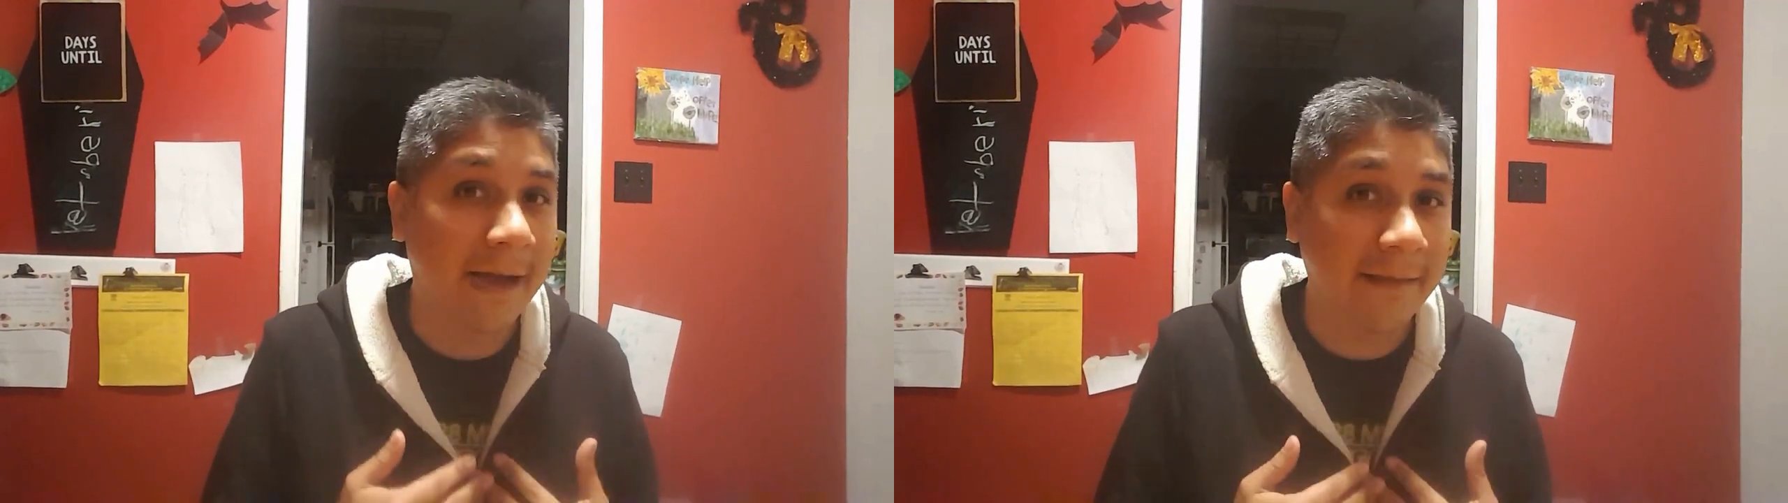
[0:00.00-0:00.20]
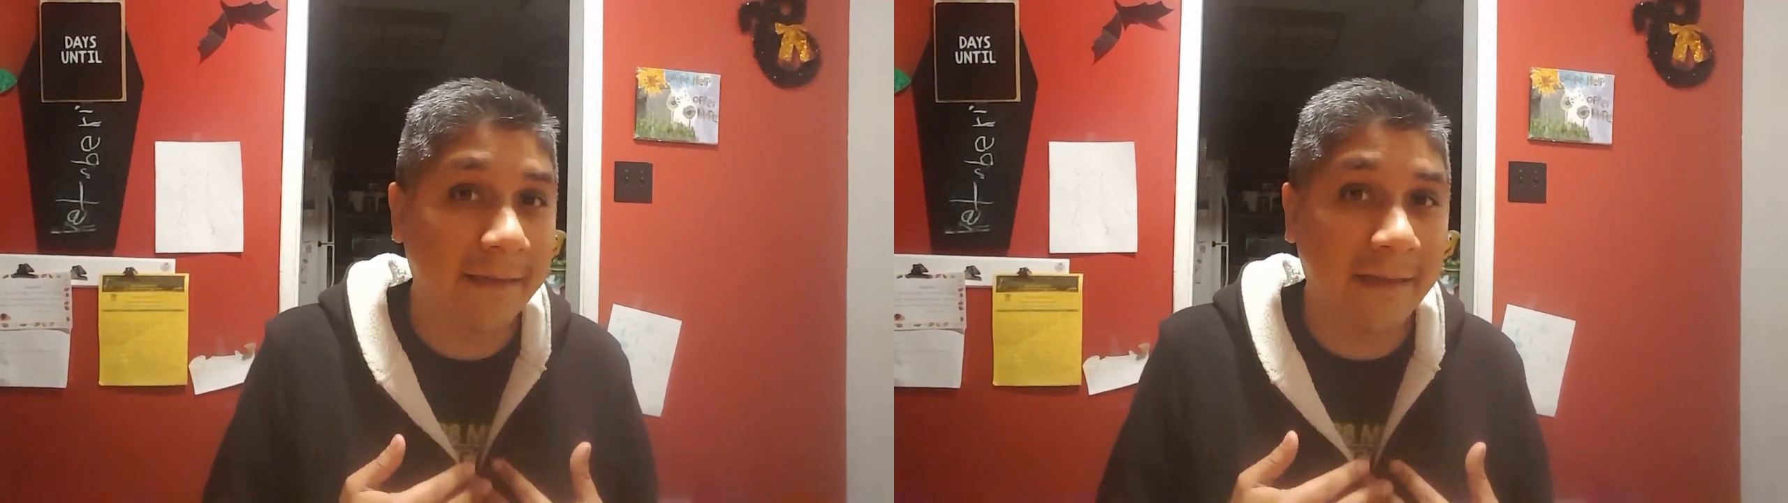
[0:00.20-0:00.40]

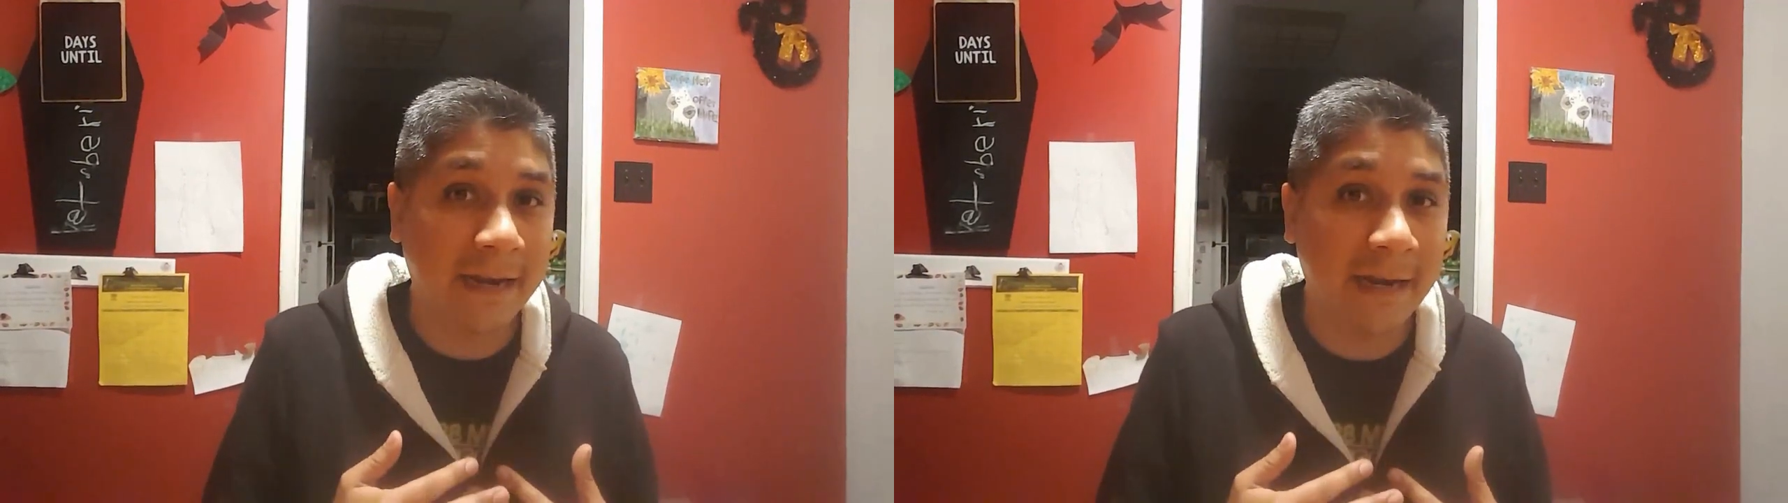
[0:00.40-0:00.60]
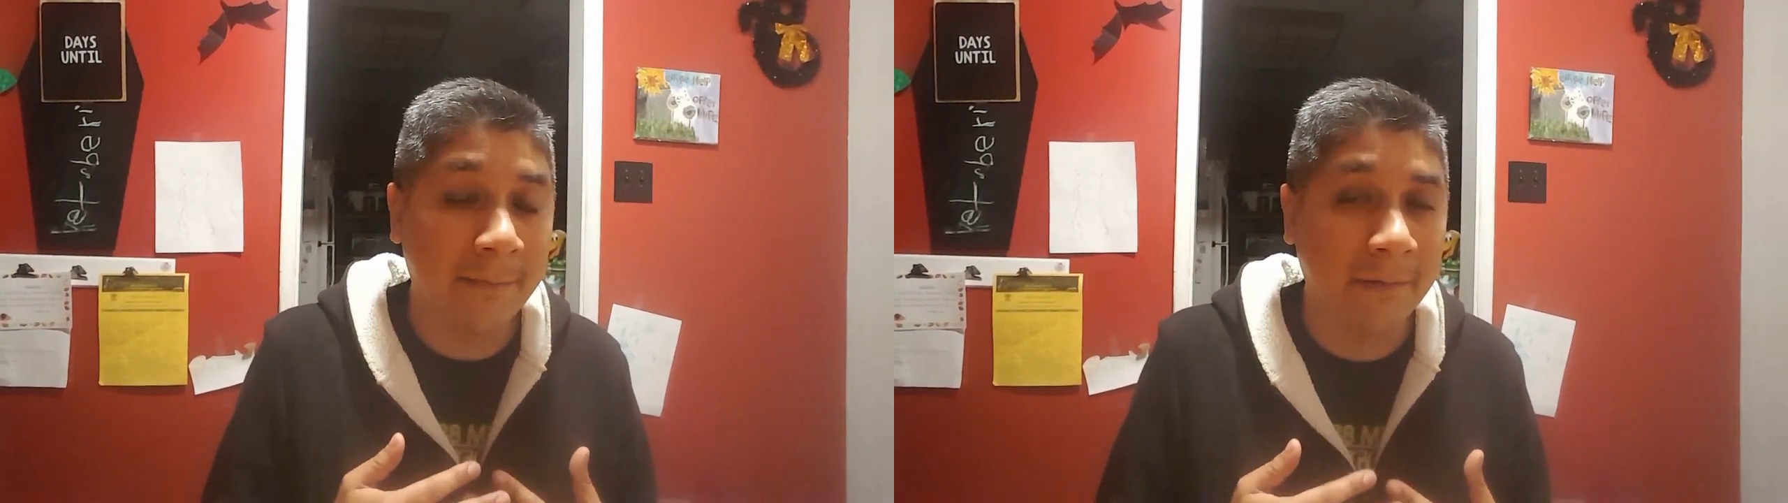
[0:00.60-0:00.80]
by the
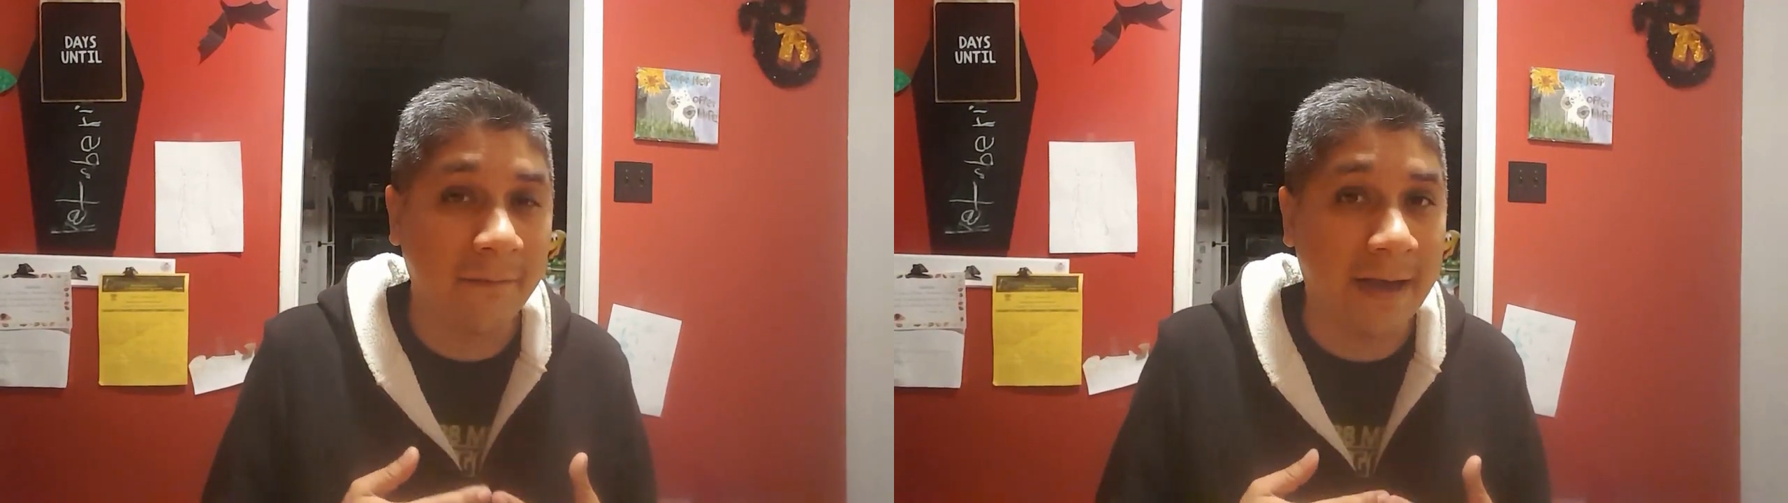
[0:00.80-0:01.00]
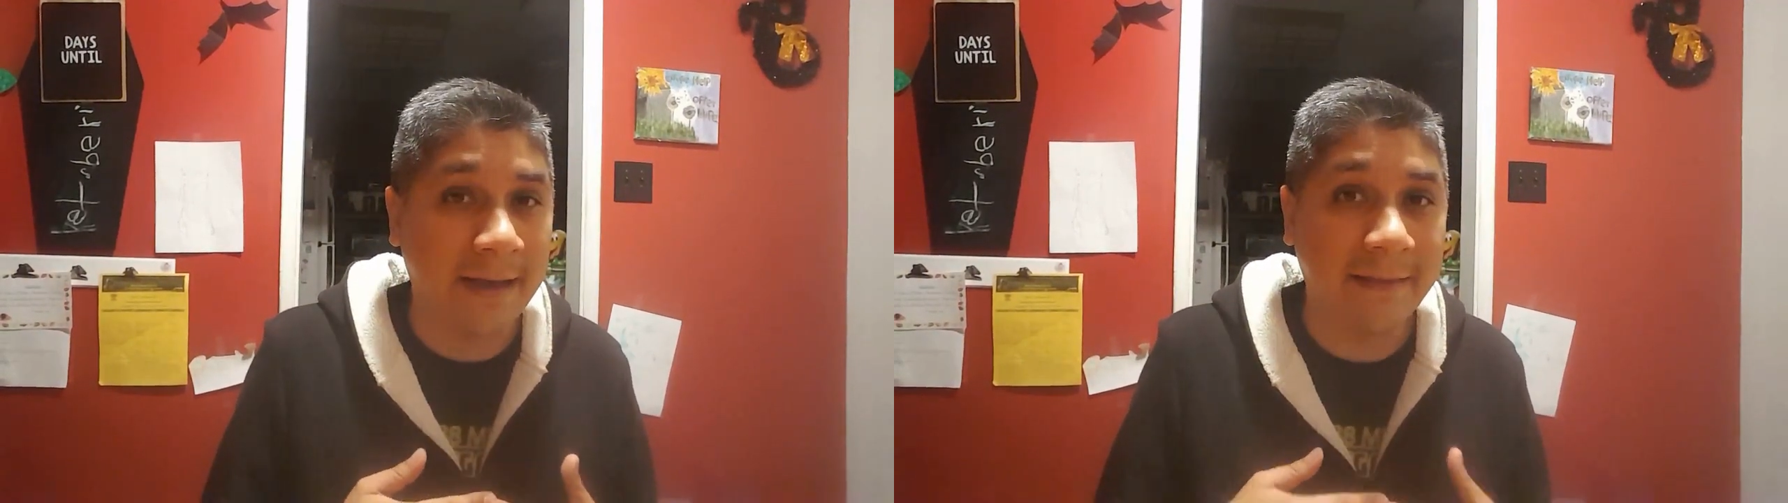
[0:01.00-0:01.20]
city to
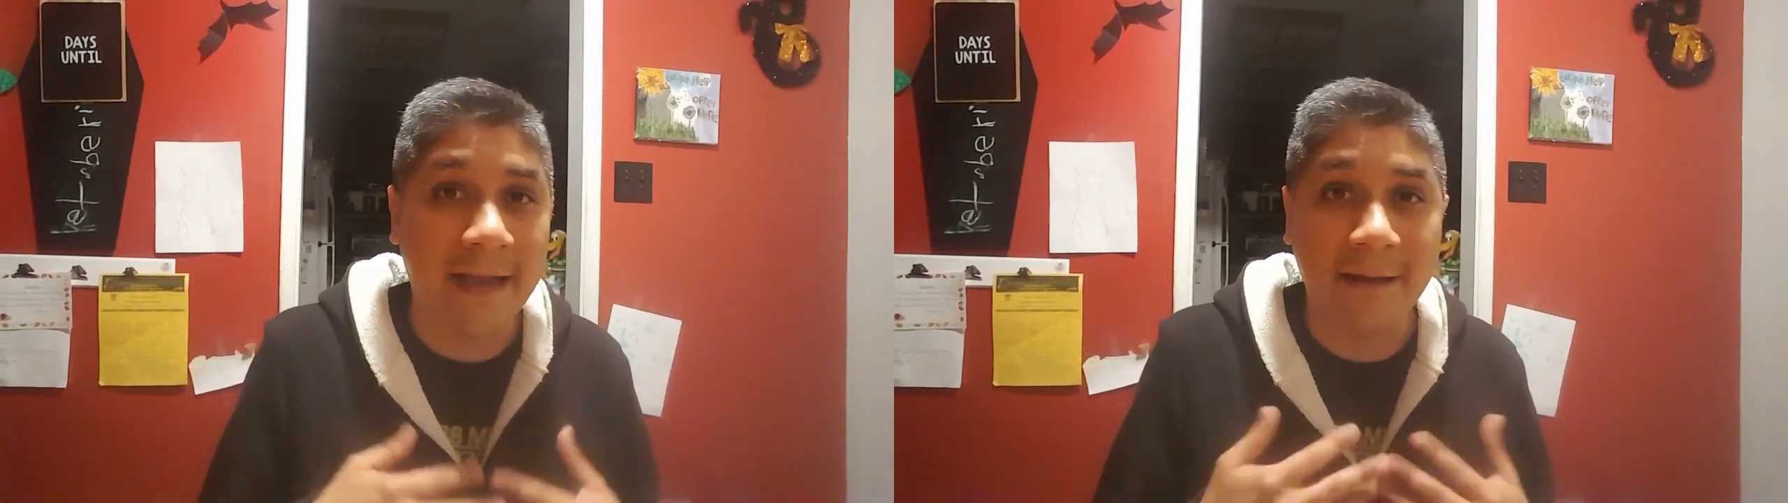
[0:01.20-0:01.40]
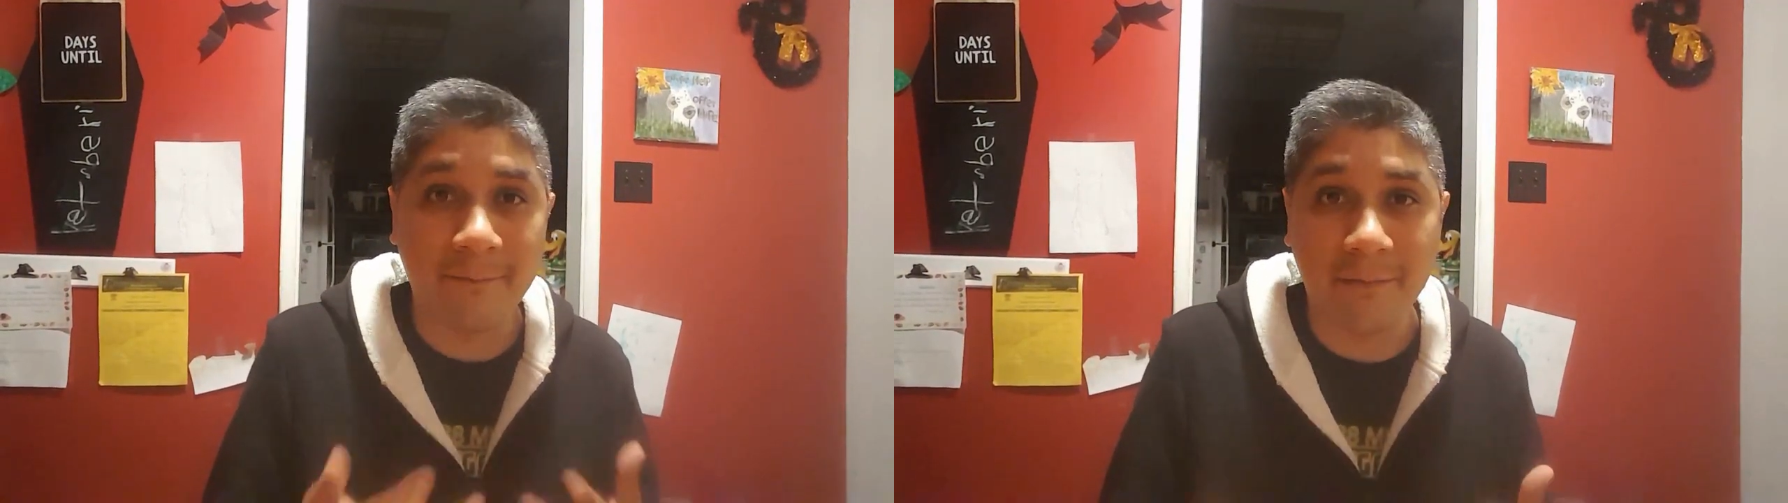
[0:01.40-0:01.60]
provide
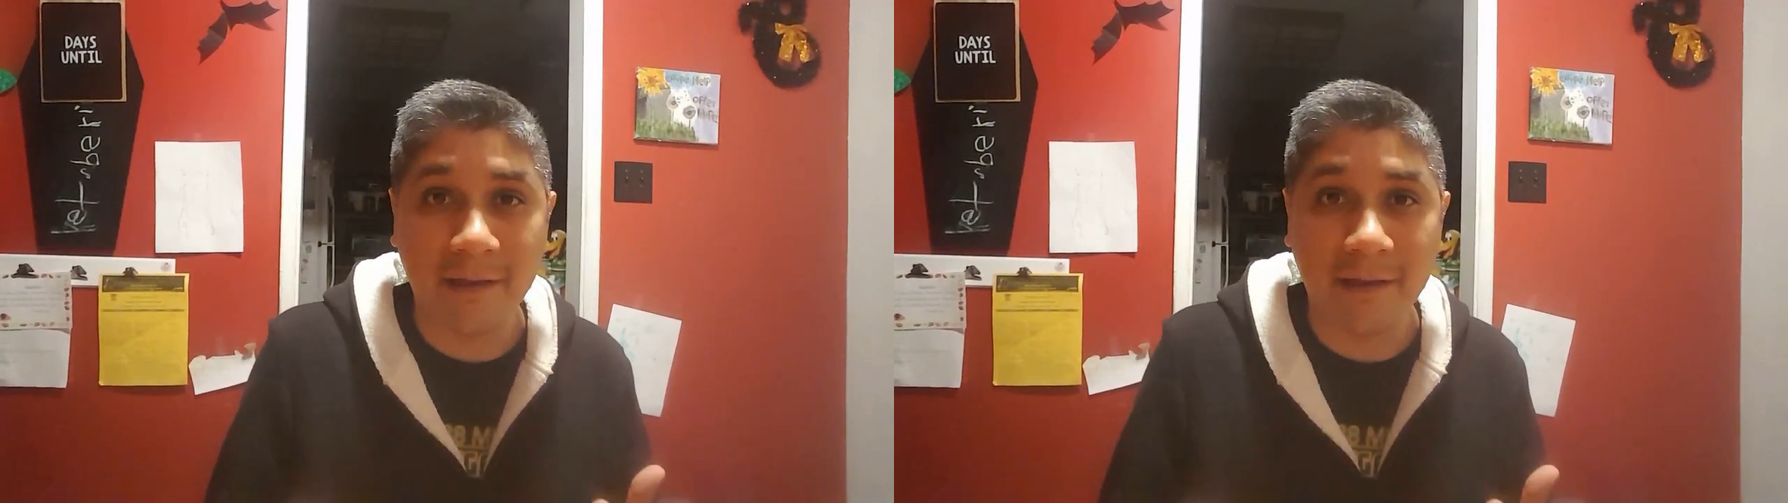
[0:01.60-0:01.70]
that